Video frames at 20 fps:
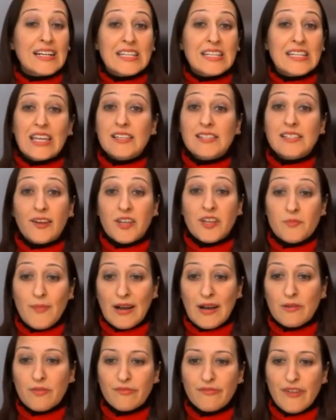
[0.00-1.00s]
things like
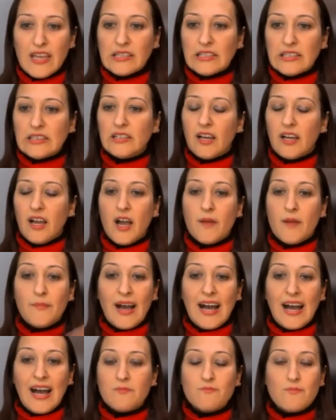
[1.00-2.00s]
mouthfeel.
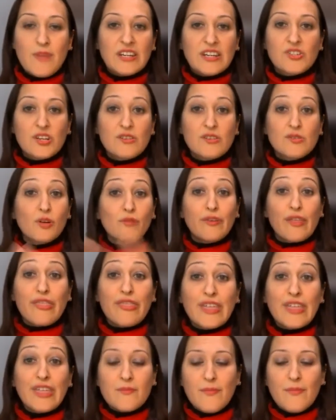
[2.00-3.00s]
Adam mentioned sort of a
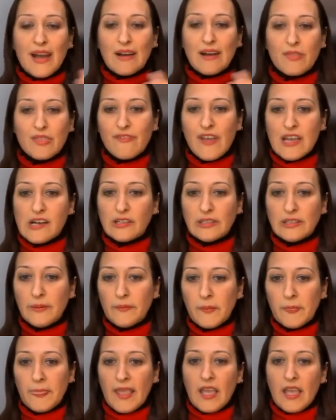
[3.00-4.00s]
thin mouthfeel.
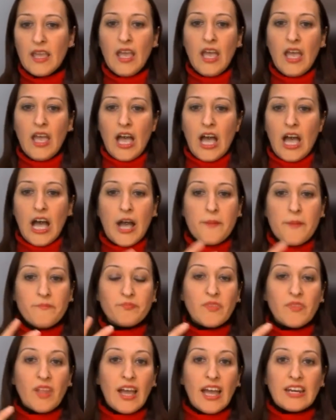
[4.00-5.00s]

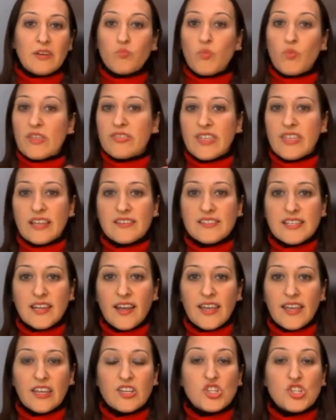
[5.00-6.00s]
And with things
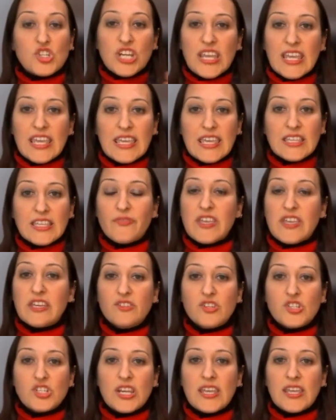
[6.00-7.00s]
like cheese,
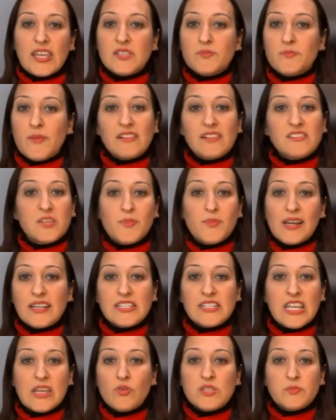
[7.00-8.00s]
vegan cheese,
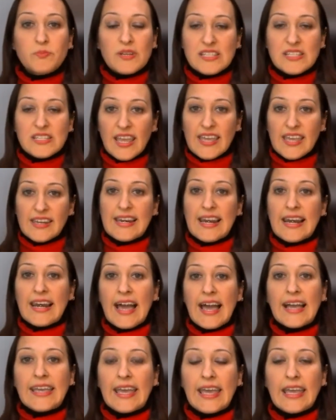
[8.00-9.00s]
meltability was particularly
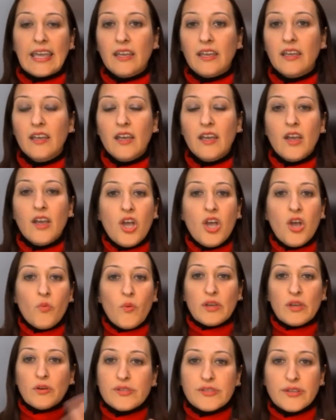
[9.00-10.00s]
lacking.
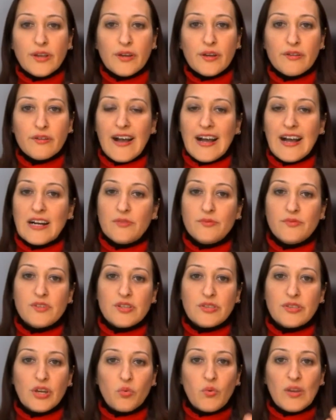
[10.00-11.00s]
We also found
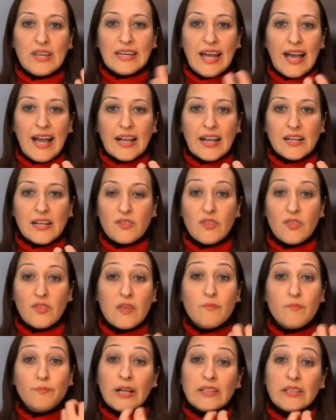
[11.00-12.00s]
that we lacked
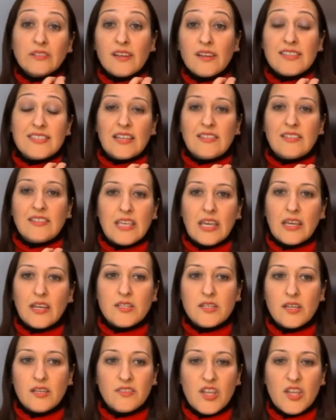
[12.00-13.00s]
the bulk
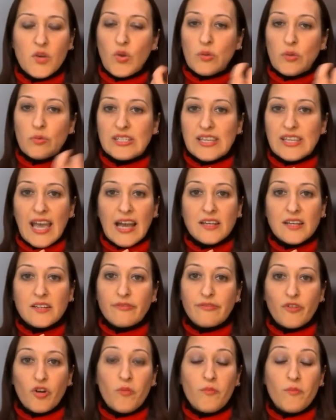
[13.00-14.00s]
sensation that we would get
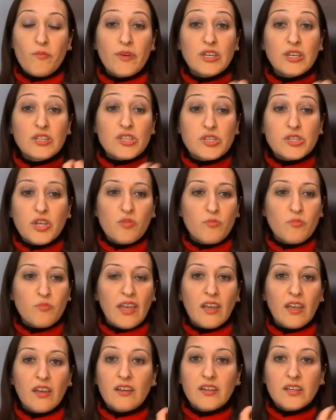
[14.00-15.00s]
from
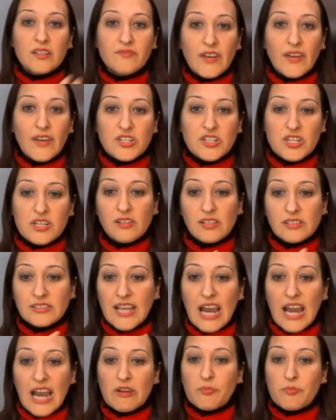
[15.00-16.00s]
consuming a conventional
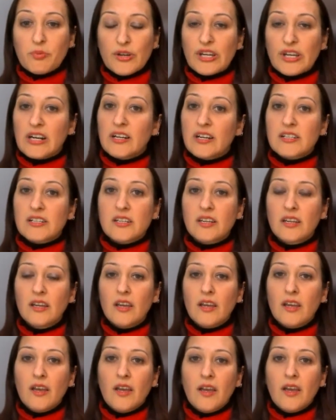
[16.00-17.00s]
dairy product.
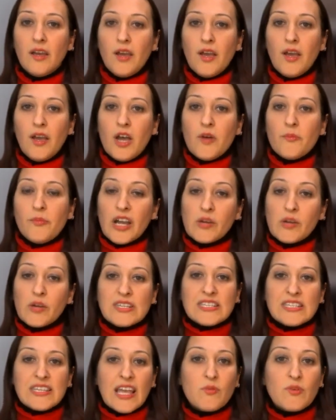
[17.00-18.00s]
But I would
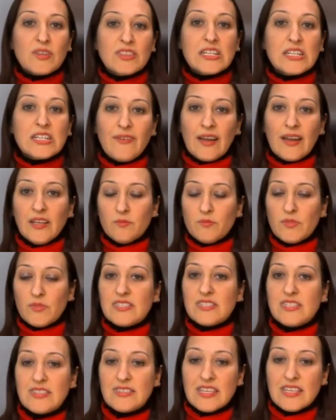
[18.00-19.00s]
say with the
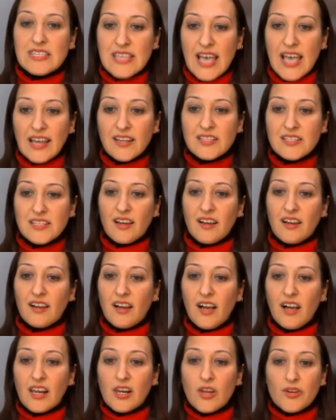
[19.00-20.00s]
developments in this sector,
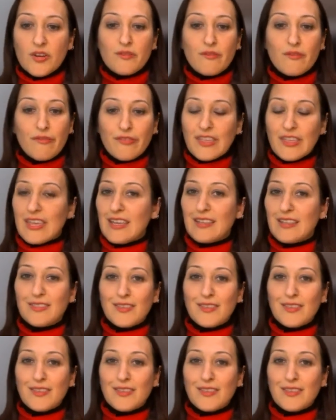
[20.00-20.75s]
a lot of the